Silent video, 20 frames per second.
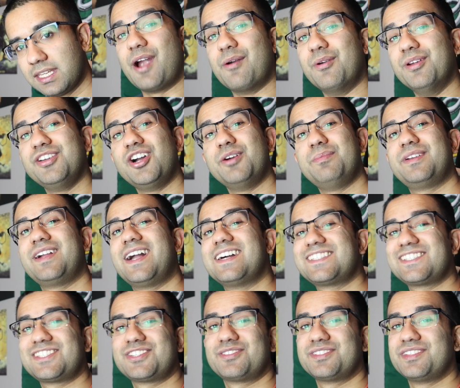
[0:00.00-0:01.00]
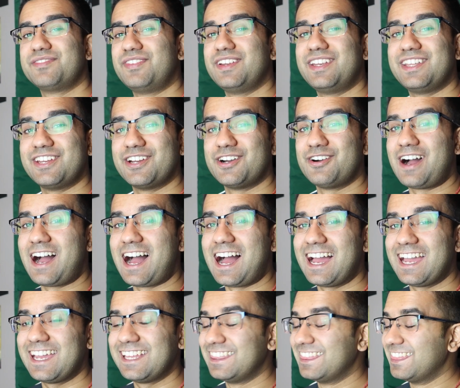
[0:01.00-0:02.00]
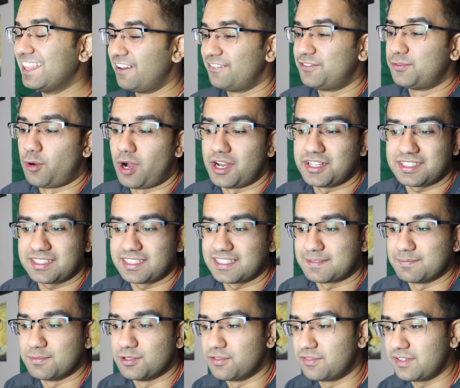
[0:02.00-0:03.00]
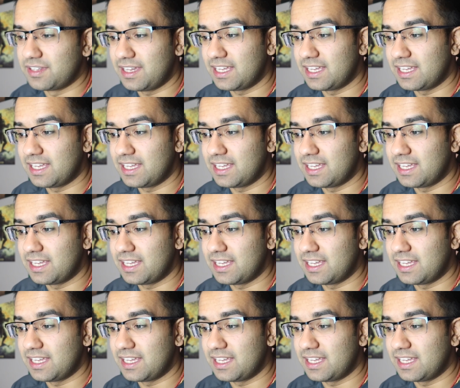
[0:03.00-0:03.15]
I really hope you guys enjoyed the video. I loved watching this movie.